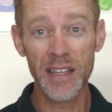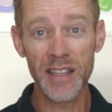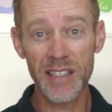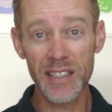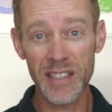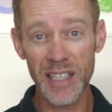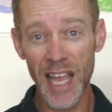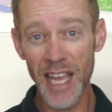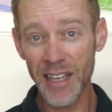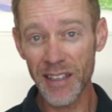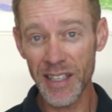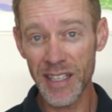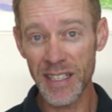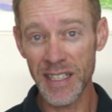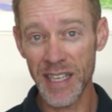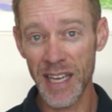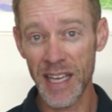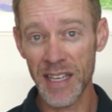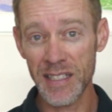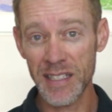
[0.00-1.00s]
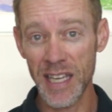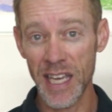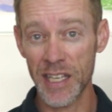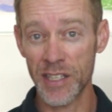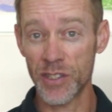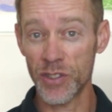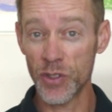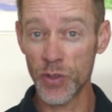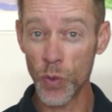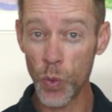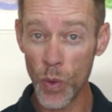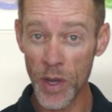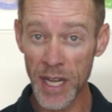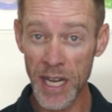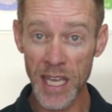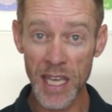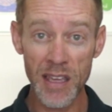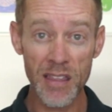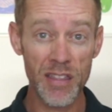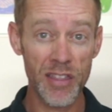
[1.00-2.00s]
The cycling test has
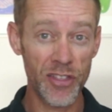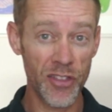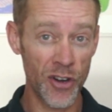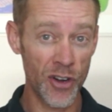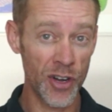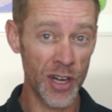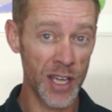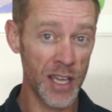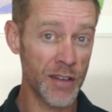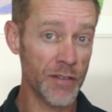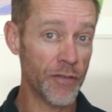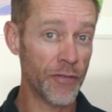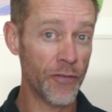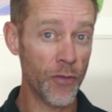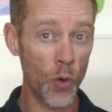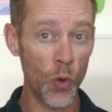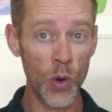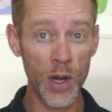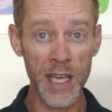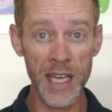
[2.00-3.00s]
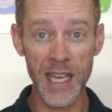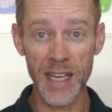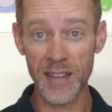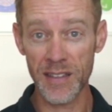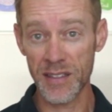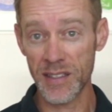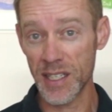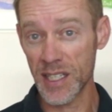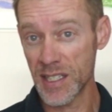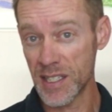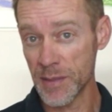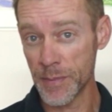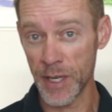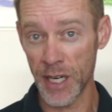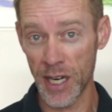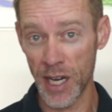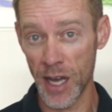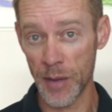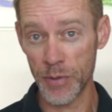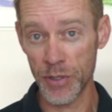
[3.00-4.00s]
20, 30, 40, and
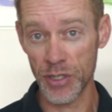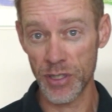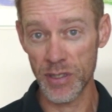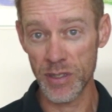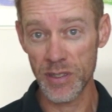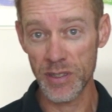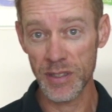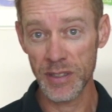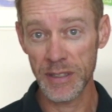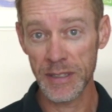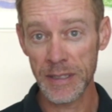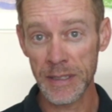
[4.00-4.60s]
60-minute options.